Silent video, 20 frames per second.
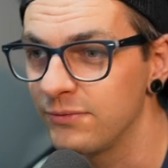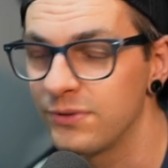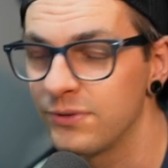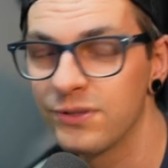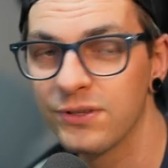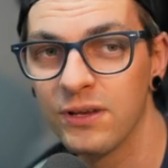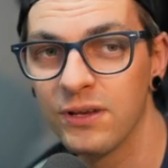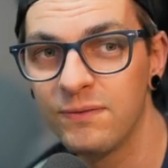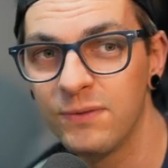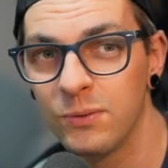
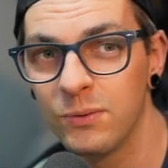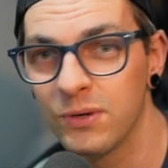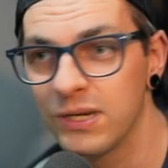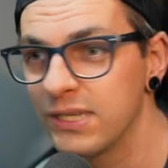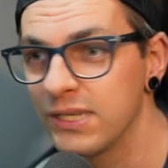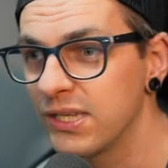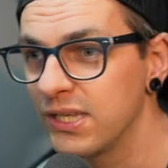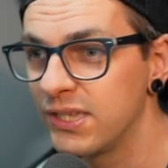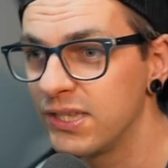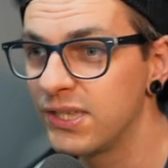So if you wanted
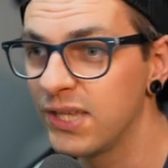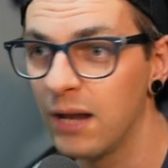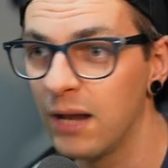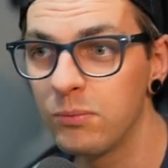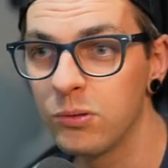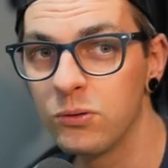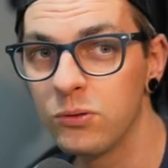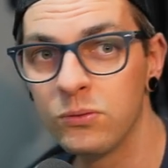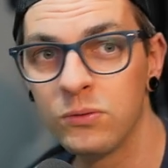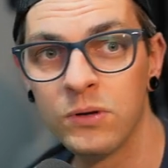to
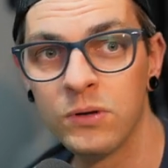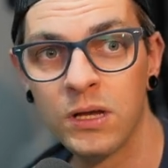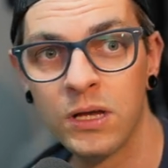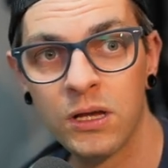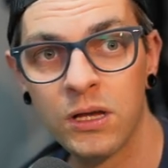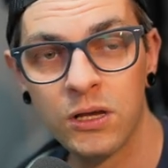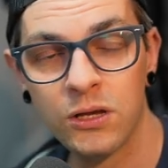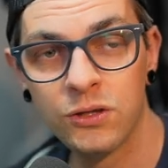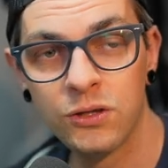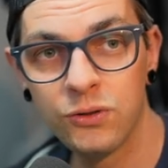double
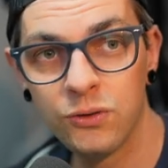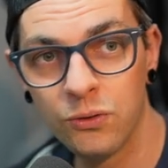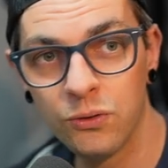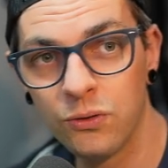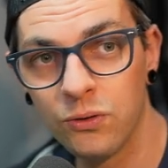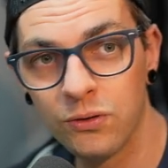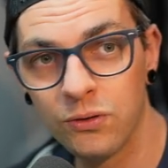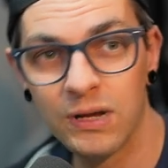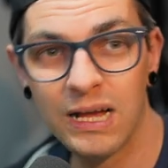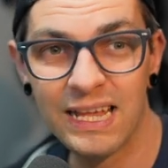
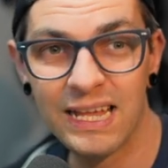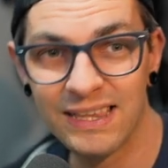your